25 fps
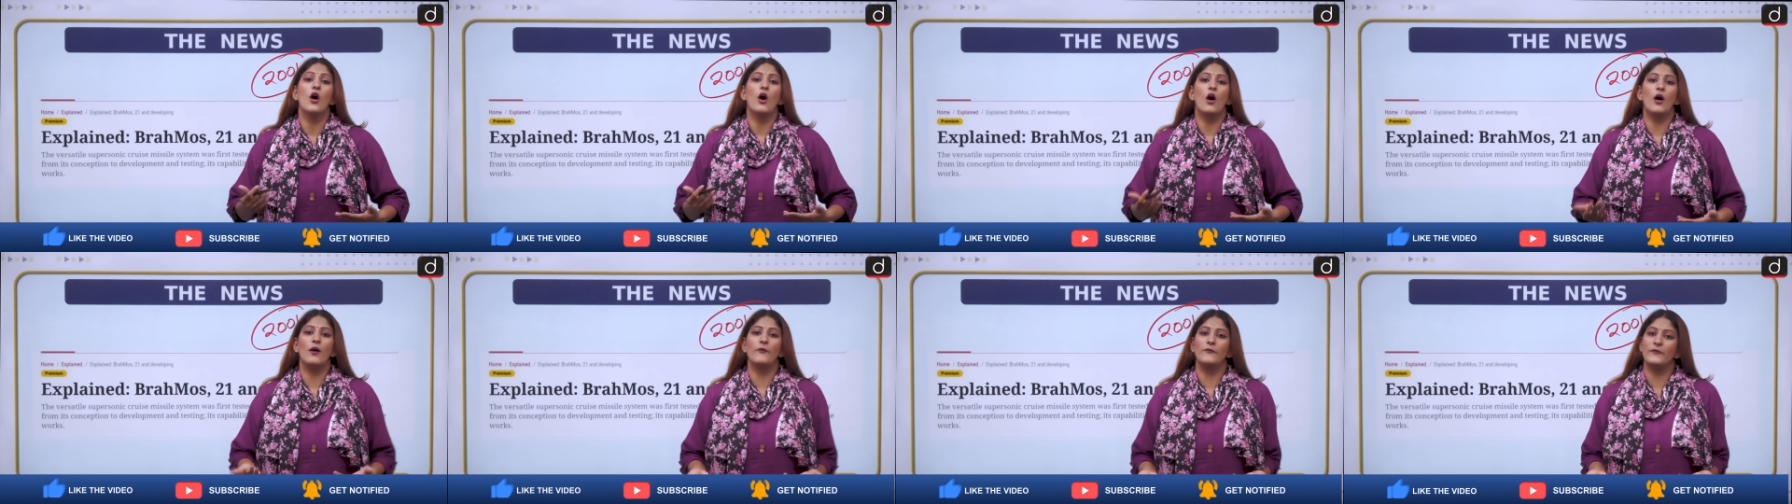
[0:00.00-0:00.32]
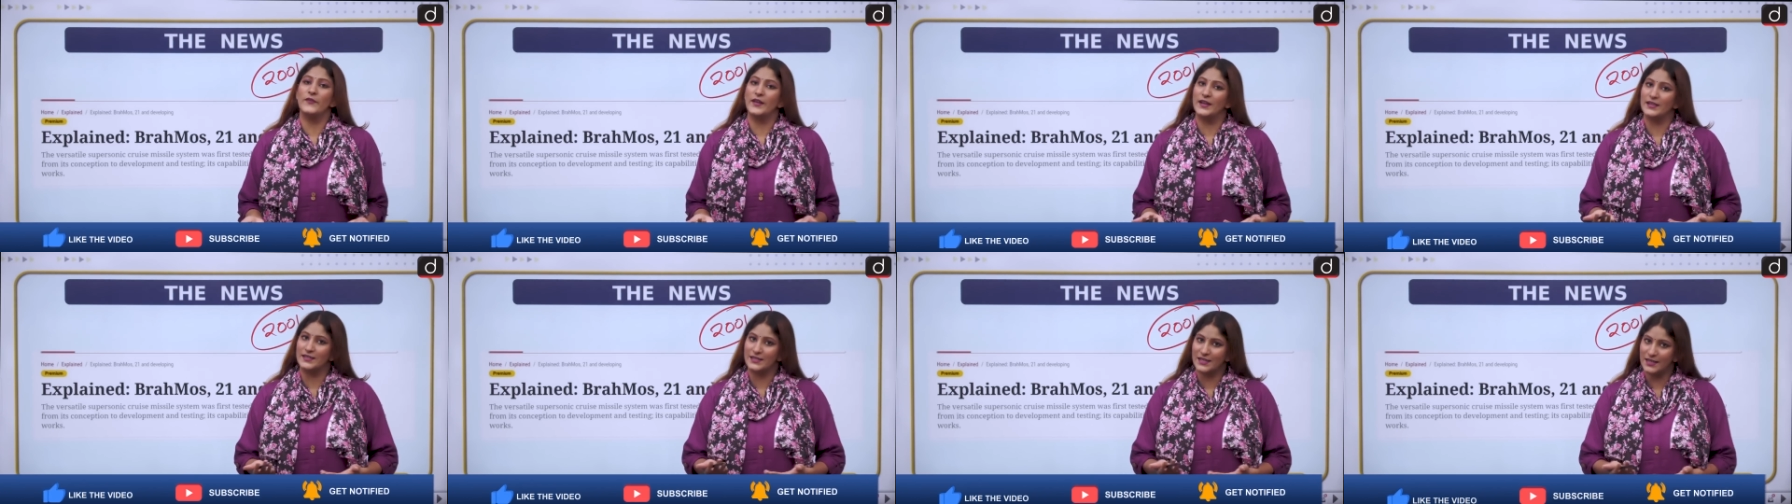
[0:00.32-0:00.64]
of
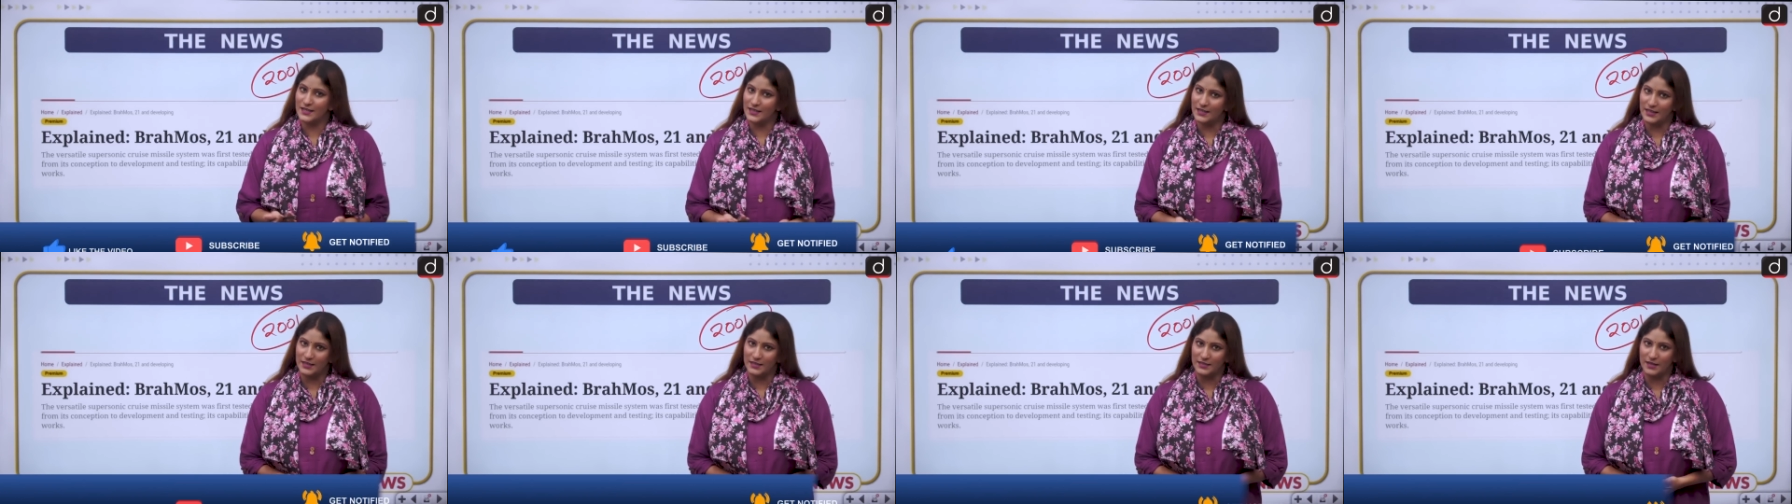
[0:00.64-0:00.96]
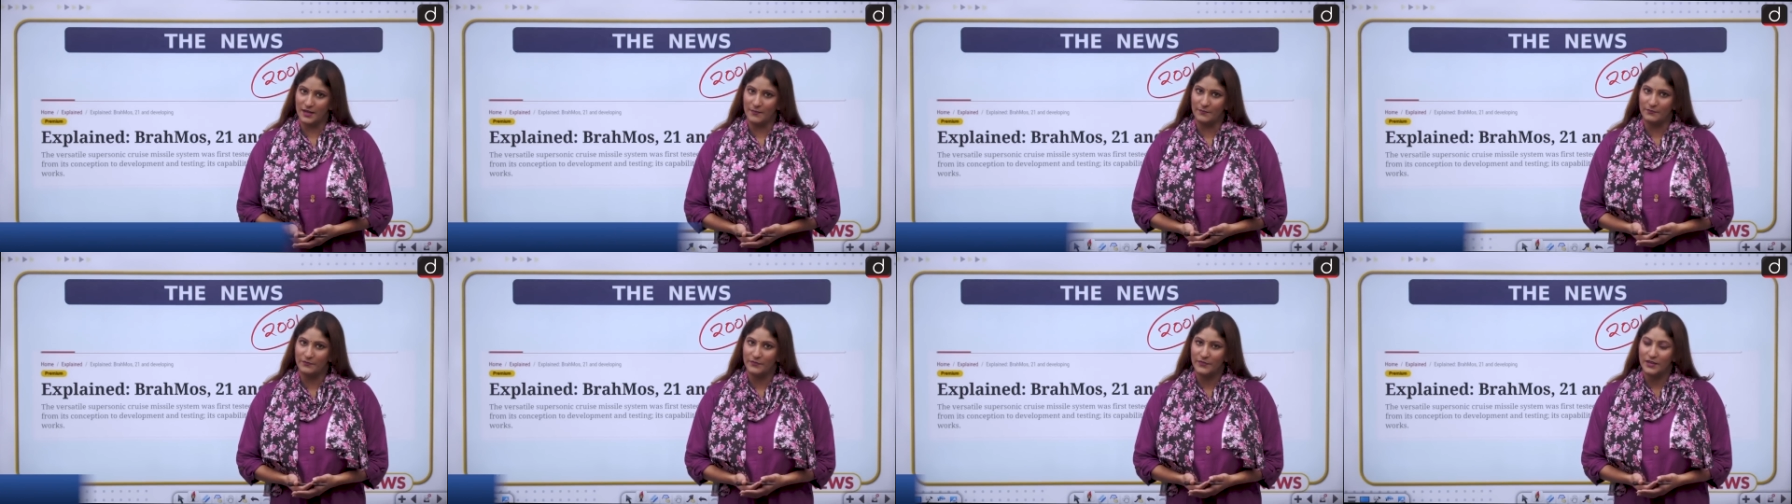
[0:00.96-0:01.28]
it in
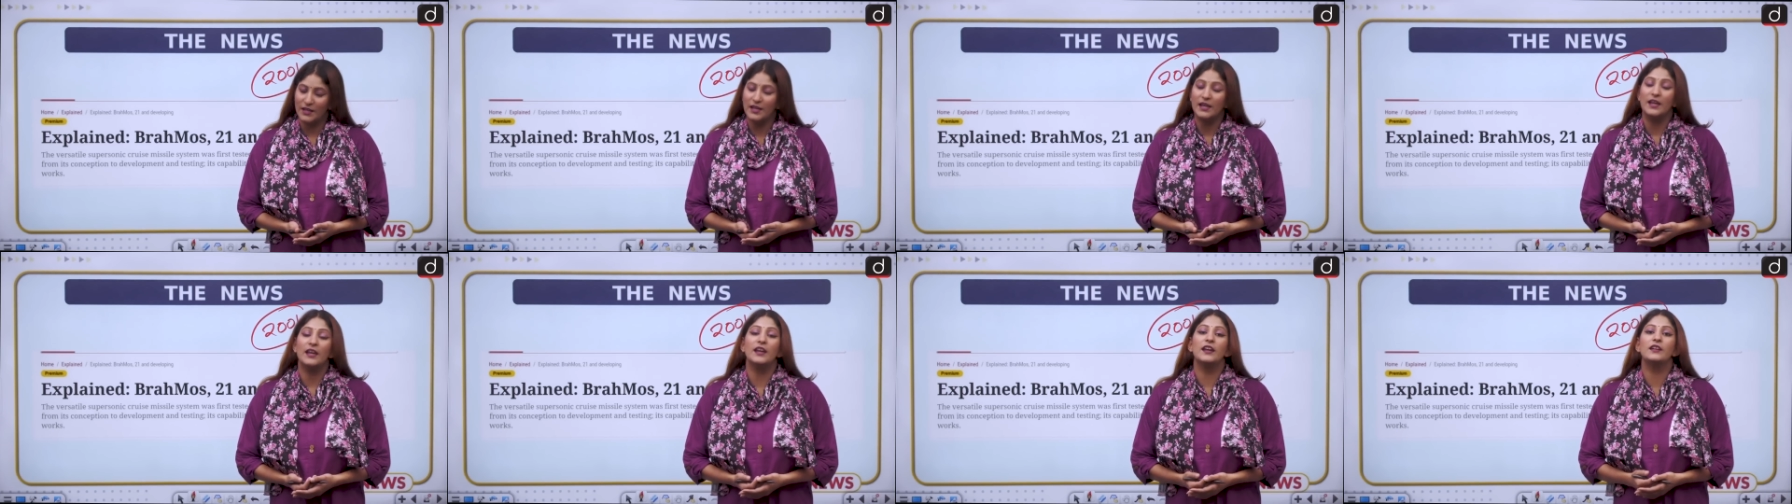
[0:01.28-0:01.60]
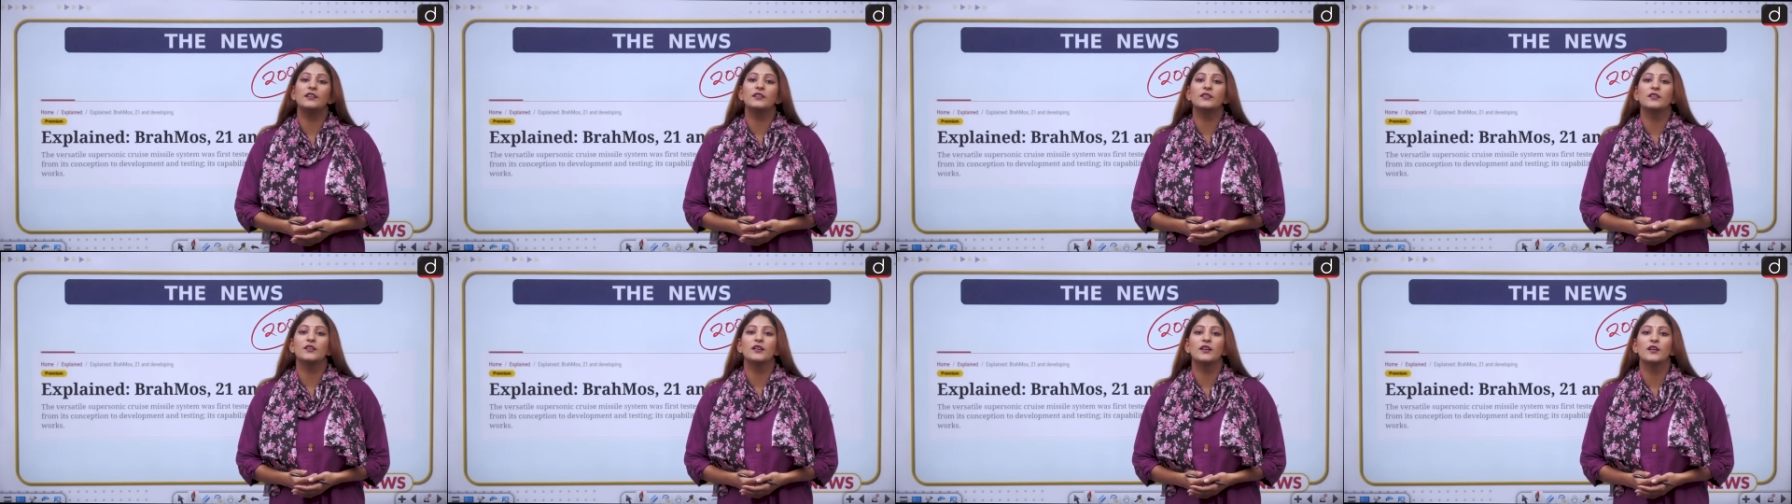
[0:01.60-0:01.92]
India. It